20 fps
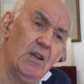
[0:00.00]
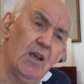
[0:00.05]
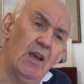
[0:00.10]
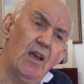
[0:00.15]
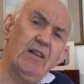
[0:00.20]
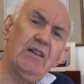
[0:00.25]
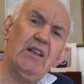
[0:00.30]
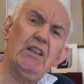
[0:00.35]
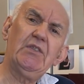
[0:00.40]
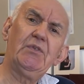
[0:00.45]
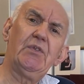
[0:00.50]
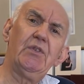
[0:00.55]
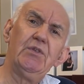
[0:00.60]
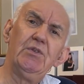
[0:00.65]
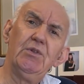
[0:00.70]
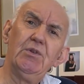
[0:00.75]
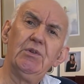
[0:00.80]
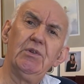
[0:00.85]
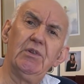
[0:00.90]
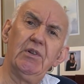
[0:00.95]
And as for
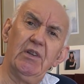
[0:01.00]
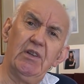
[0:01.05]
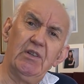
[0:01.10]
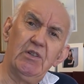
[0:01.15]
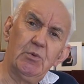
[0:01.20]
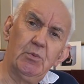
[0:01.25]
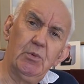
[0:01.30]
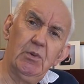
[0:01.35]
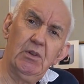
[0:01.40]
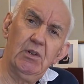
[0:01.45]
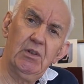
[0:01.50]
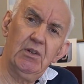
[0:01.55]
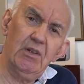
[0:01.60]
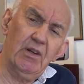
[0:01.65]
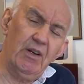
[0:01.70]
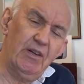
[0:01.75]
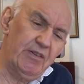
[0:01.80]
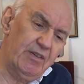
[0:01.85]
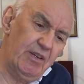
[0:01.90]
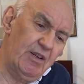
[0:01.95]
noise, well,
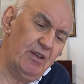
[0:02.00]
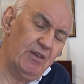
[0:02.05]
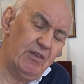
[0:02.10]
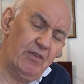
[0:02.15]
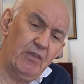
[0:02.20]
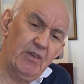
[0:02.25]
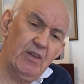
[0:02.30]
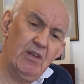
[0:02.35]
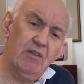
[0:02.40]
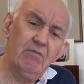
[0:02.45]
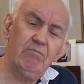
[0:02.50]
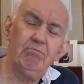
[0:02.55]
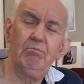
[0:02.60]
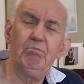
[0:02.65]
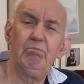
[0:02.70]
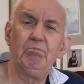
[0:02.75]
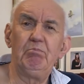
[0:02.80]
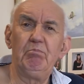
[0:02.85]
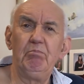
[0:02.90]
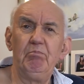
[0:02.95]
I think the
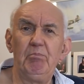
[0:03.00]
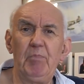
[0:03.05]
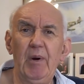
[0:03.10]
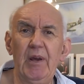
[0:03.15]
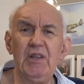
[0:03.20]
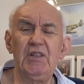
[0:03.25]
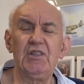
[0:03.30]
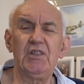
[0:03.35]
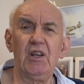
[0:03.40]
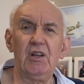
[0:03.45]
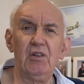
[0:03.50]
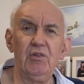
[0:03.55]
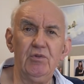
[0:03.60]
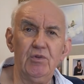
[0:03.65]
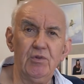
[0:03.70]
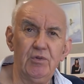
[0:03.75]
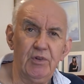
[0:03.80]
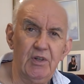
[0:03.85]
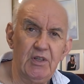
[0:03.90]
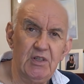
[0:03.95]
basic
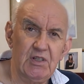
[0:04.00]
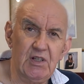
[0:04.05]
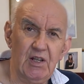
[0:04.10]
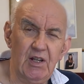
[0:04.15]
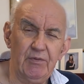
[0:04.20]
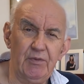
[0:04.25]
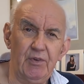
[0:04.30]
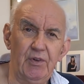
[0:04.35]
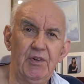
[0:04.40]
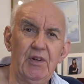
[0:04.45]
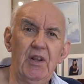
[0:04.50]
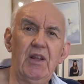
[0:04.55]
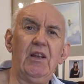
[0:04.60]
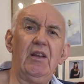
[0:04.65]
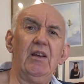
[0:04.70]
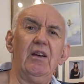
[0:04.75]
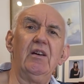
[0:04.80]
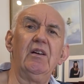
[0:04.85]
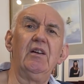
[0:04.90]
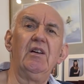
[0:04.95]
noise level
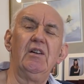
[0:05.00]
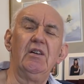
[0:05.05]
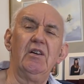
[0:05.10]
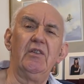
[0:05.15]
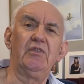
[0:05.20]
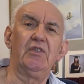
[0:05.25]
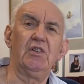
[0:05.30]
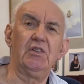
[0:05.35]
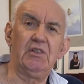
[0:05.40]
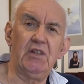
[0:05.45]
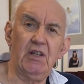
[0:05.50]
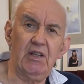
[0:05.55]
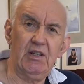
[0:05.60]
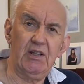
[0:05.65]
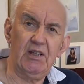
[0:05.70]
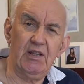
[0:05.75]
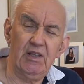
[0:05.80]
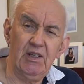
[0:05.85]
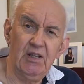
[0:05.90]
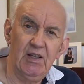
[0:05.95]
now of
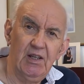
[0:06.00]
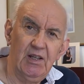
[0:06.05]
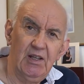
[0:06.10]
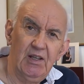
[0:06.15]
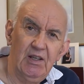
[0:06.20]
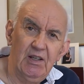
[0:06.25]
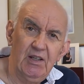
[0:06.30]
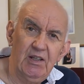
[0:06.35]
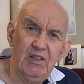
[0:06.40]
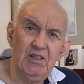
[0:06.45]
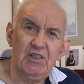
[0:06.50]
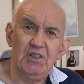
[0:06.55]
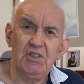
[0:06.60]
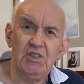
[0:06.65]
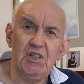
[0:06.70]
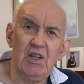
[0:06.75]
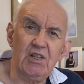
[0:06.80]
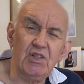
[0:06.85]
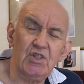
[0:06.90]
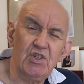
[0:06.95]
today is
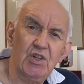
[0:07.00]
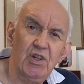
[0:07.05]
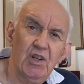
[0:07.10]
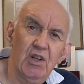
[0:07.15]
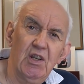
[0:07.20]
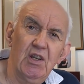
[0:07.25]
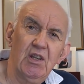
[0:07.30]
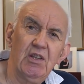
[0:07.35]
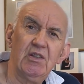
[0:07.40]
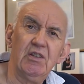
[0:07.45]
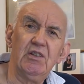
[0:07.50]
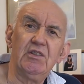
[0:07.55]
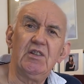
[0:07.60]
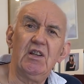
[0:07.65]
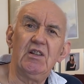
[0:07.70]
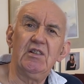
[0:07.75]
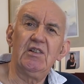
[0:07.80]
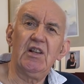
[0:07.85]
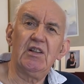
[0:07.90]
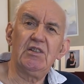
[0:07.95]
such that
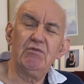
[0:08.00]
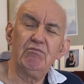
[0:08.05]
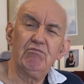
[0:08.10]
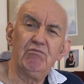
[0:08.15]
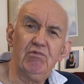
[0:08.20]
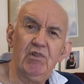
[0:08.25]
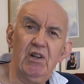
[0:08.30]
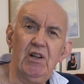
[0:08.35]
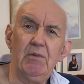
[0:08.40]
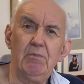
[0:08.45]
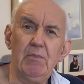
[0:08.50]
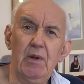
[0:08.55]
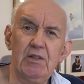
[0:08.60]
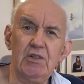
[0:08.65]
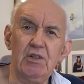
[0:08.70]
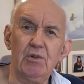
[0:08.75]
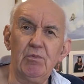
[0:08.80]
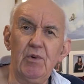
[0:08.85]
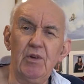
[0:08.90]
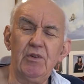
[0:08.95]
it doesn't really
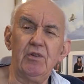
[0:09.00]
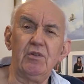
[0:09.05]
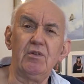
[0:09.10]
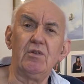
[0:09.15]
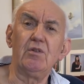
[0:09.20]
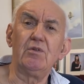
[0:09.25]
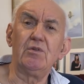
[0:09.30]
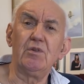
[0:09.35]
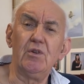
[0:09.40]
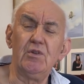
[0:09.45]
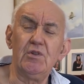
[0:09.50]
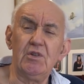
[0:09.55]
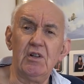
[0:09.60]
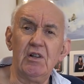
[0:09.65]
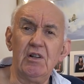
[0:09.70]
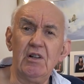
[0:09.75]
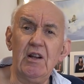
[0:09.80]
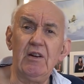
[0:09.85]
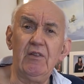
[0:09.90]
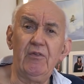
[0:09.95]
matter whether you're using
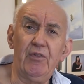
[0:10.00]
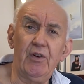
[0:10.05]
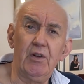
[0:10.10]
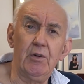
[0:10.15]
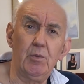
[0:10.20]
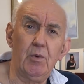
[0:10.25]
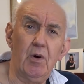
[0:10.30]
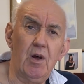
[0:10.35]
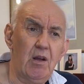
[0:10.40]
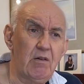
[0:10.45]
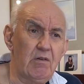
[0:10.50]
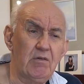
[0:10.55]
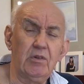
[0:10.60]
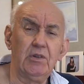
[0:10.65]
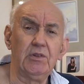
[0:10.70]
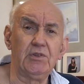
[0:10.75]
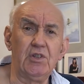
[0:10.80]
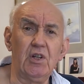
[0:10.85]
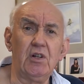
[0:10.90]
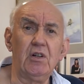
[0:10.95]
an end-fed wire or
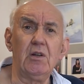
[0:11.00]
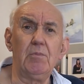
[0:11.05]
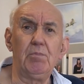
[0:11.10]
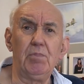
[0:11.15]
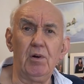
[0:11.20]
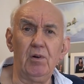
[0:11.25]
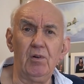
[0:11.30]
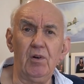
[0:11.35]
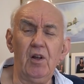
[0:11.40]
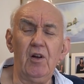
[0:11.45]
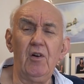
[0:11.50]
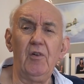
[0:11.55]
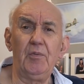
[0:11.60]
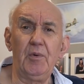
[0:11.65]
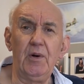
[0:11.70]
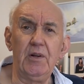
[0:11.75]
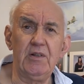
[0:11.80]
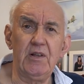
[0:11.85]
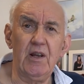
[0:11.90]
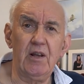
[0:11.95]
a dipole
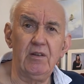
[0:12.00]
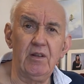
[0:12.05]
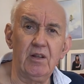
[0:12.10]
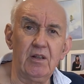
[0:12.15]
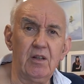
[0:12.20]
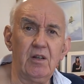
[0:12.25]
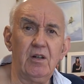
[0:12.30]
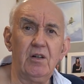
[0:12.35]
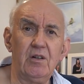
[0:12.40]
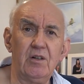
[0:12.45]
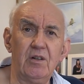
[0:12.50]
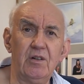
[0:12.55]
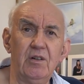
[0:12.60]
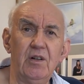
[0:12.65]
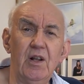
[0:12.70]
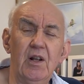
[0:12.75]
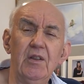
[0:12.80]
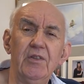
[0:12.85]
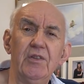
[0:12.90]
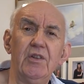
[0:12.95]
halfway down the
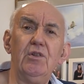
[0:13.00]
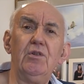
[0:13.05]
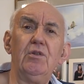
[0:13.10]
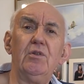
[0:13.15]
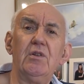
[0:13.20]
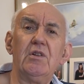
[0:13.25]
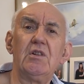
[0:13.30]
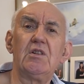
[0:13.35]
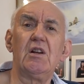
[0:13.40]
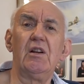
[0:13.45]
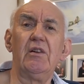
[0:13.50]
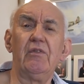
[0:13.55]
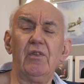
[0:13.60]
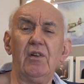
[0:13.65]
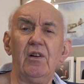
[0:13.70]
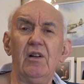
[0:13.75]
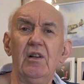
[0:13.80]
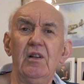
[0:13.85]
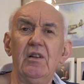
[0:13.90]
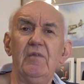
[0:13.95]
garden. The noise
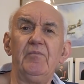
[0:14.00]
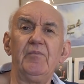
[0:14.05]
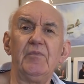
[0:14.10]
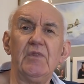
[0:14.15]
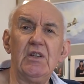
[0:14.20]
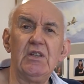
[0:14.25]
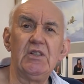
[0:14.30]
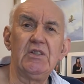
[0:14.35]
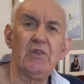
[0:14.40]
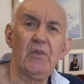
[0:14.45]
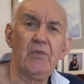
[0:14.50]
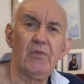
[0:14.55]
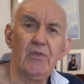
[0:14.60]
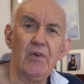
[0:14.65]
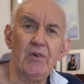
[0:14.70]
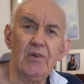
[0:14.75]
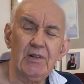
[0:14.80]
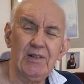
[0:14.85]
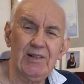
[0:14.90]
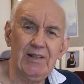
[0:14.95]
level is
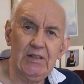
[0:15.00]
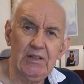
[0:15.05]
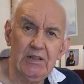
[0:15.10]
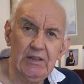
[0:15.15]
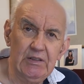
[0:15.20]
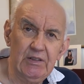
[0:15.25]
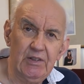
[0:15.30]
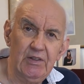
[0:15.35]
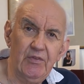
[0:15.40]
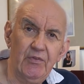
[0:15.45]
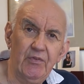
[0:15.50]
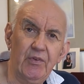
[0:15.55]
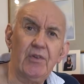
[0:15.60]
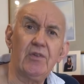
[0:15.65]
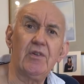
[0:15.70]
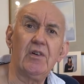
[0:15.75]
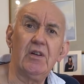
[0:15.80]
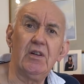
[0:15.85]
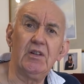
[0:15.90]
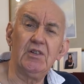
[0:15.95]
very,
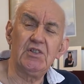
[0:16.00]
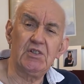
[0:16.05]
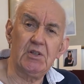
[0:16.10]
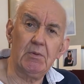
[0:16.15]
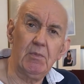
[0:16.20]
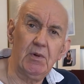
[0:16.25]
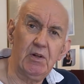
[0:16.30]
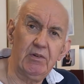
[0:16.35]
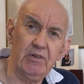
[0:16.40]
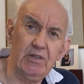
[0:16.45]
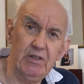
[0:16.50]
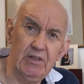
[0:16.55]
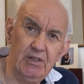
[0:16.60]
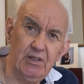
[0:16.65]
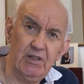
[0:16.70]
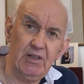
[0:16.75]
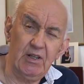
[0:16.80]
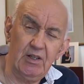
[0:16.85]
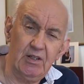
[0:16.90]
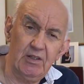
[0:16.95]
very similar
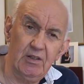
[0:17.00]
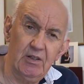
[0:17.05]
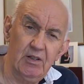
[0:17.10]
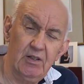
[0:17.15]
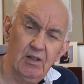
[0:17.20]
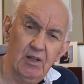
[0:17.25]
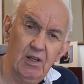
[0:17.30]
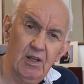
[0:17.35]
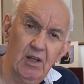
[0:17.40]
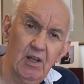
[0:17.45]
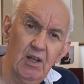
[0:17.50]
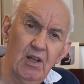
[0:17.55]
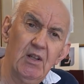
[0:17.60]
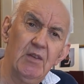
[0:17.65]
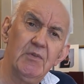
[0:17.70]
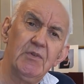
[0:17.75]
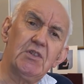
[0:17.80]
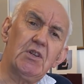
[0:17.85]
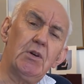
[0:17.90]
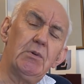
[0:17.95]
indeed.
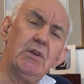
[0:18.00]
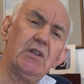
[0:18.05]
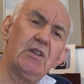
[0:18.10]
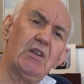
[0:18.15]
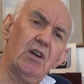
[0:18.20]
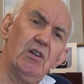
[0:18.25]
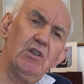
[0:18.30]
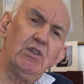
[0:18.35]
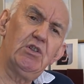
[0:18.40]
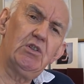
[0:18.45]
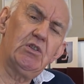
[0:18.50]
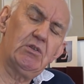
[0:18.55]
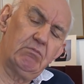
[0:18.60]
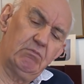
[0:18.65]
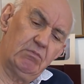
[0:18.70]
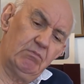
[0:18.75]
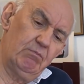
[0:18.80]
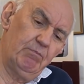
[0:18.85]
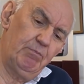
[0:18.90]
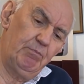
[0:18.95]
So it goes
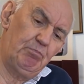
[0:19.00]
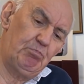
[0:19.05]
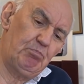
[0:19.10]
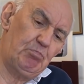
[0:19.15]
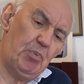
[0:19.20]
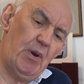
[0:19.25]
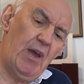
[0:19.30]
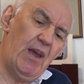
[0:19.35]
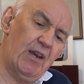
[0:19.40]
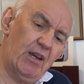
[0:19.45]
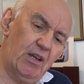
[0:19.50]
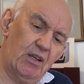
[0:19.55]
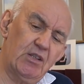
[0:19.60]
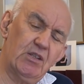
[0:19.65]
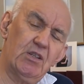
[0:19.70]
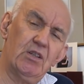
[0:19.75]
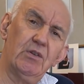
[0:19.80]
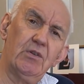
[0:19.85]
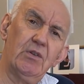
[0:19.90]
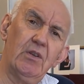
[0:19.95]
back
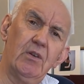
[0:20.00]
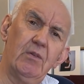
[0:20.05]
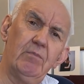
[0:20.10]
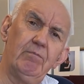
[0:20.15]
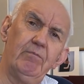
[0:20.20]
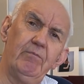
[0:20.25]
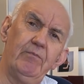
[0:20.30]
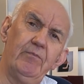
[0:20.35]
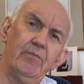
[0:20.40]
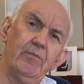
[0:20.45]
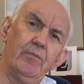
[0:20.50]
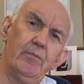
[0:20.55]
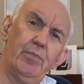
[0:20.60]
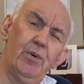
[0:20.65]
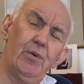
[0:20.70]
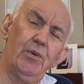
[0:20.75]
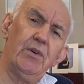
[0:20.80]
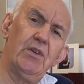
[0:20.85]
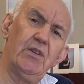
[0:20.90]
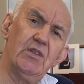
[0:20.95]
to the
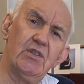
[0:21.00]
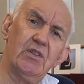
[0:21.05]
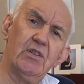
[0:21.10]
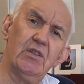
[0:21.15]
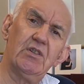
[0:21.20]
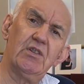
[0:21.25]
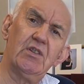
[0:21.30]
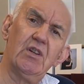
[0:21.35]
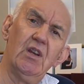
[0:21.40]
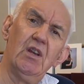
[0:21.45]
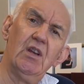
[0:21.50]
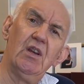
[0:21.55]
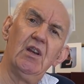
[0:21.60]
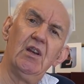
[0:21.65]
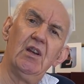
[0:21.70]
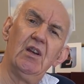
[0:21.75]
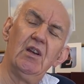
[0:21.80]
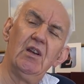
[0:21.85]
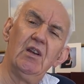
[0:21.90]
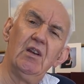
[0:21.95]
point that
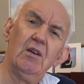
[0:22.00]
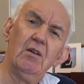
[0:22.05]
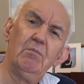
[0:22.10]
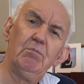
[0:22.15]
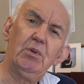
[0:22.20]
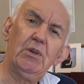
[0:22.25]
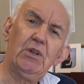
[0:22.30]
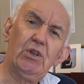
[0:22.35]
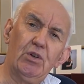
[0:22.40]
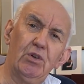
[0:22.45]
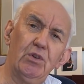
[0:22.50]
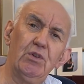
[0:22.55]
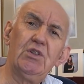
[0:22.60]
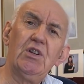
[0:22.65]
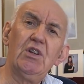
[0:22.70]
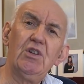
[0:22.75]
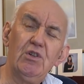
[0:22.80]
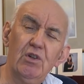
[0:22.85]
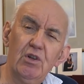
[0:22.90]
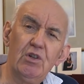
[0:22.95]
because
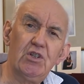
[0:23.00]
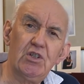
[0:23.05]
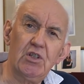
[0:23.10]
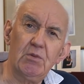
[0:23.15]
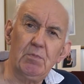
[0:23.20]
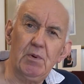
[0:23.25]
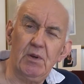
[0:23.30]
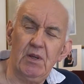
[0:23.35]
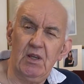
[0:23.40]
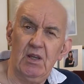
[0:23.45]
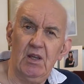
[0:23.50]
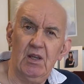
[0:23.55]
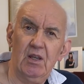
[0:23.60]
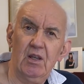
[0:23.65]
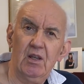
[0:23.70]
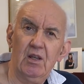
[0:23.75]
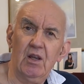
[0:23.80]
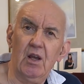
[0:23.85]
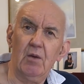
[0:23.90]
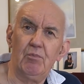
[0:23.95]
it used to be
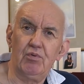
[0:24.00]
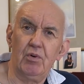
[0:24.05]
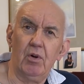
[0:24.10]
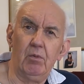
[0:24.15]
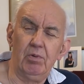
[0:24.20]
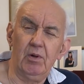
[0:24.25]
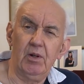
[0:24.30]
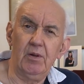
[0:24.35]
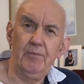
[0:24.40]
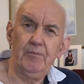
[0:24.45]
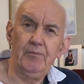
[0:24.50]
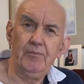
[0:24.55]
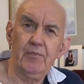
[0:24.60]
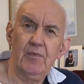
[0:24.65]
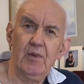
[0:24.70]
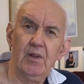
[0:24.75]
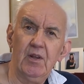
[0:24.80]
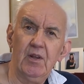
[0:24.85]
a problem,